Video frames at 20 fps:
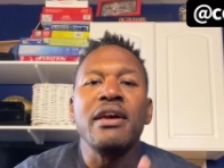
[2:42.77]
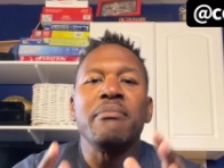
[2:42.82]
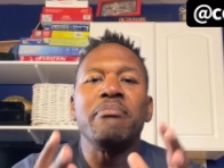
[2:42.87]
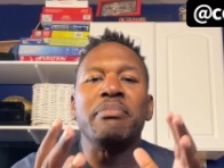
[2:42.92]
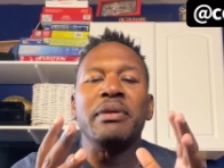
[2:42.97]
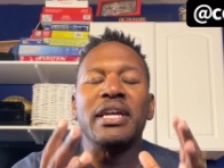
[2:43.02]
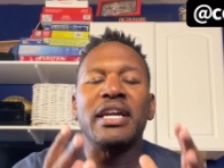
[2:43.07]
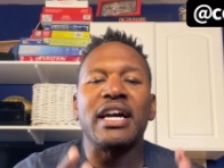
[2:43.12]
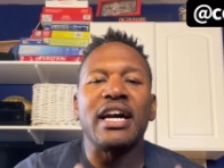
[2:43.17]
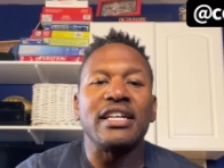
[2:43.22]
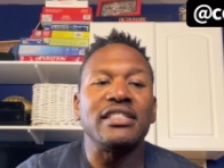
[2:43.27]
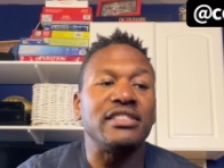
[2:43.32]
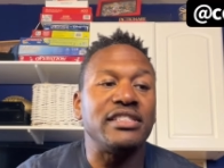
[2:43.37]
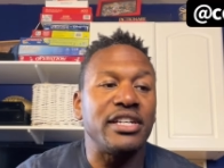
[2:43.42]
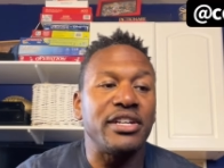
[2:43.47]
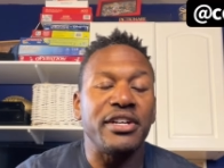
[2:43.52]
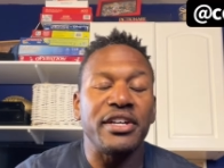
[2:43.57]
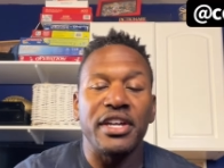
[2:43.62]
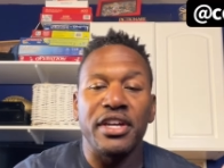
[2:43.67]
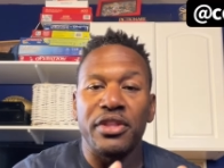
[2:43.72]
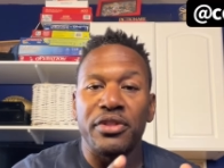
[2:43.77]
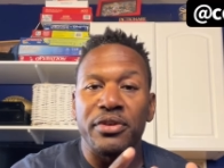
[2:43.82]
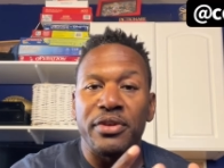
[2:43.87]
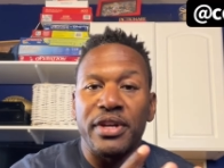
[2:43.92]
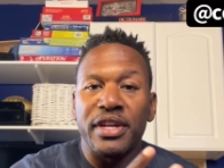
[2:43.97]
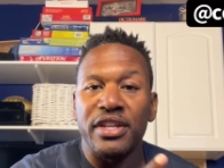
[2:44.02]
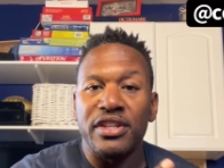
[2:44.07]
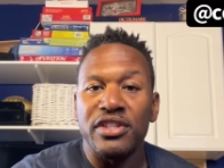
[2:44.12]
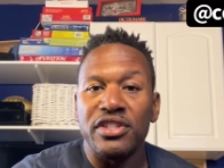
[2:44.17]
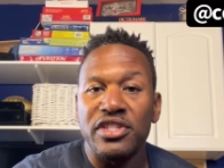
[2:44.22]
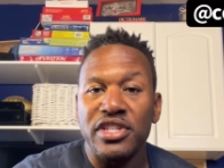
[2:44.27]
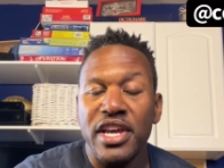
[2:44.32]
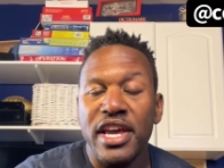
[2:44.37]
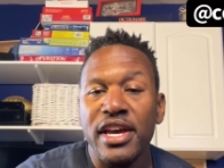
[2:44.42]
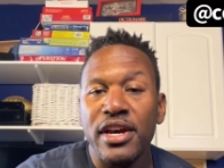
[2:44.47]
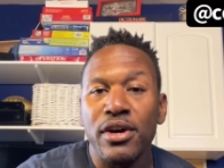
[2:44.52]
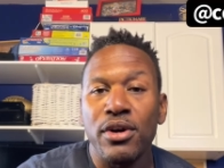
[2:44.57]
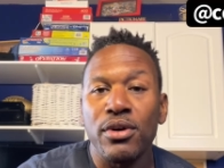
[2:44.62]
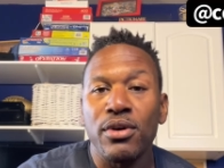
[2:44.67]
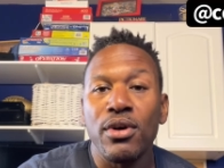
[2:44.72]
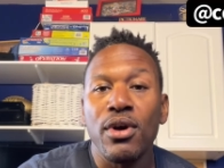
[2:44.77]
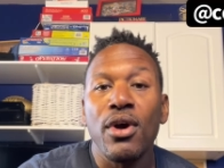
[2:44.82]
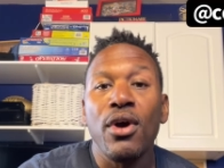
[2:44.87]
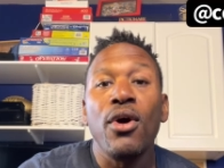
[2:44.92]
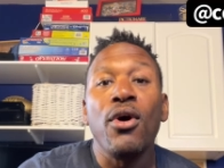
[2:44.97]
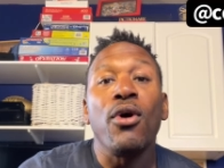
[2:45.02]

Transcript: because they're either in jail